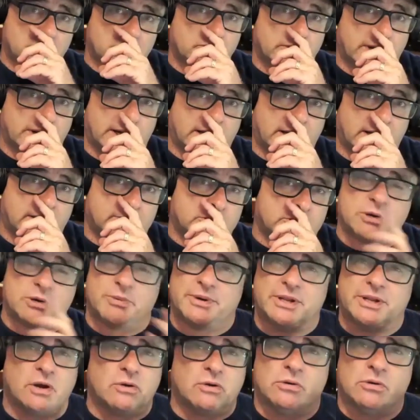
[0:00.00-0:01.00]
because I
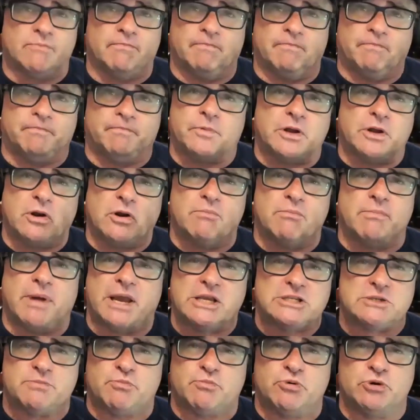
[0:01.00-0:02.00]
don't
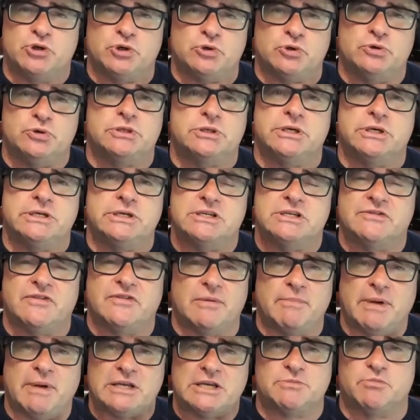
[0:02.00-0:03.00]
mass produce these. If I
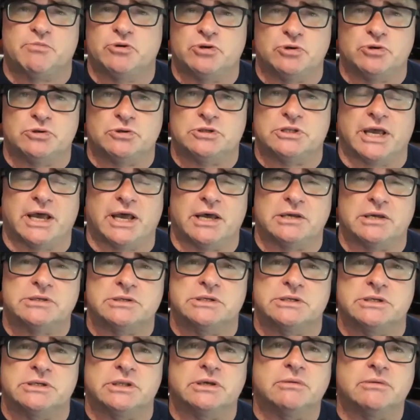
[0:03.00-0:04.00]
mass produce
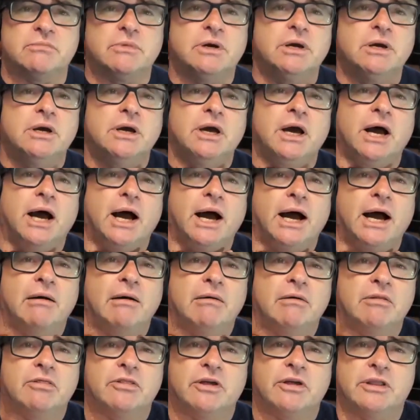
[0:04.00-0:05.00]
thousands of them,
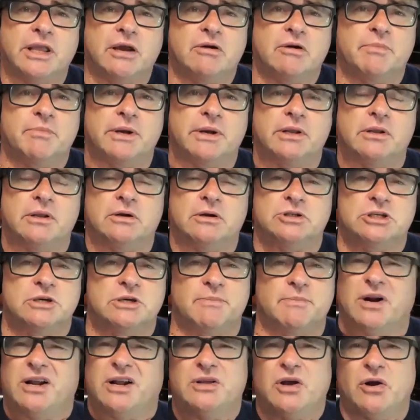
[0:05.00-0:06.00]
then they'd be a lot
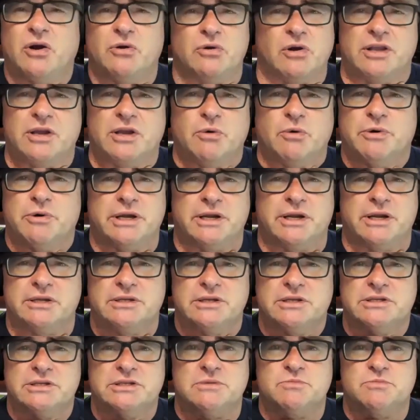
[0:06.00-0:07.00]
cheaper. But I don't want to get into
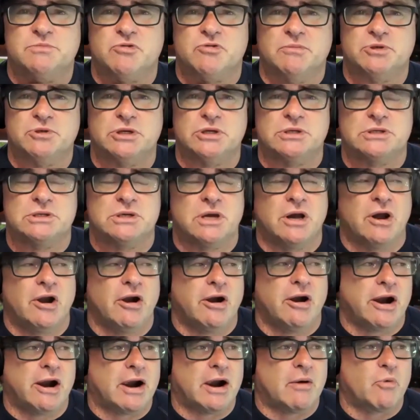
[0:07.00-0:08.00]
the subscriptions.
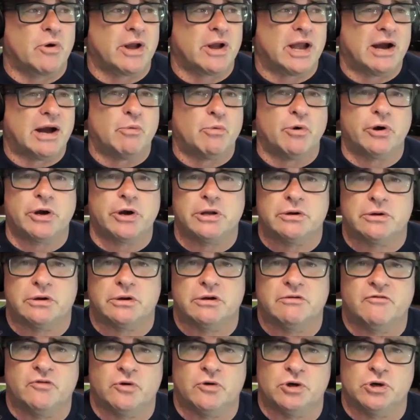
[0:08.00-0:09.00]
We are working on
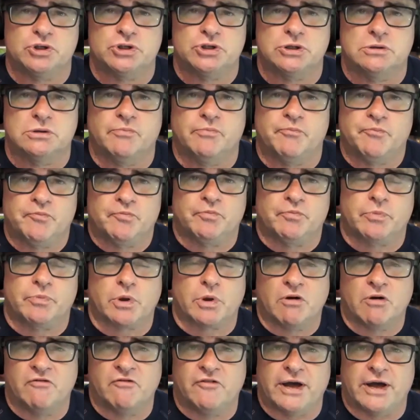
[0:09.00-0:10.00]
a version
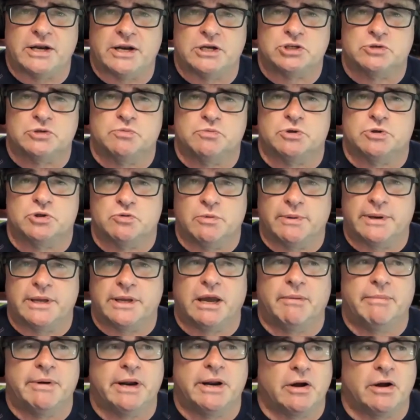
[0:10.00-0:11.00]
of Vanish, which will be
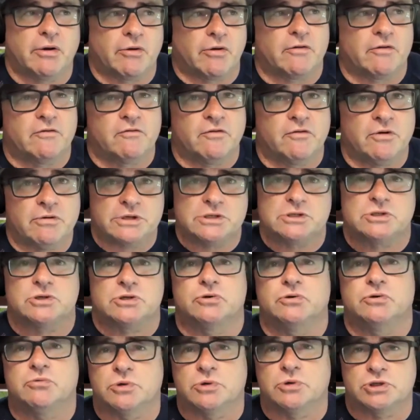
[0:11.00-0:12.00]
coming out very
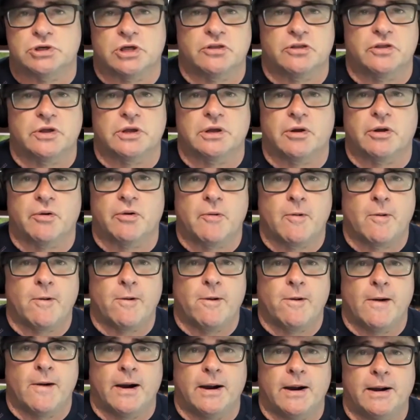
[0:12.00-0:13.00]
soon, which I think
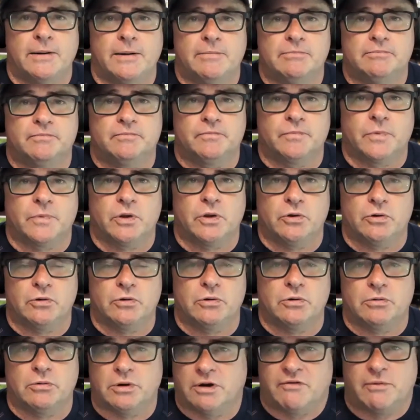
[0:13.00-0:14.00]

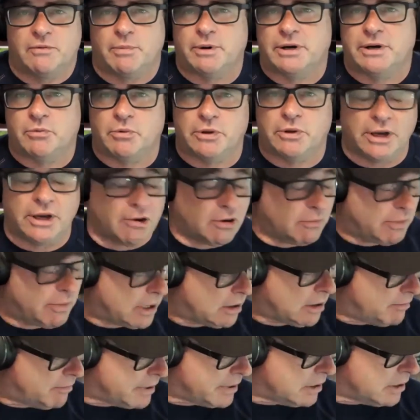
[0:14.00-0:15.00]
everybody will hear
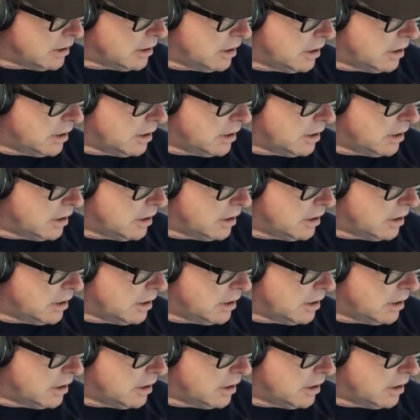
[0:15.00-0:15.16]
about. But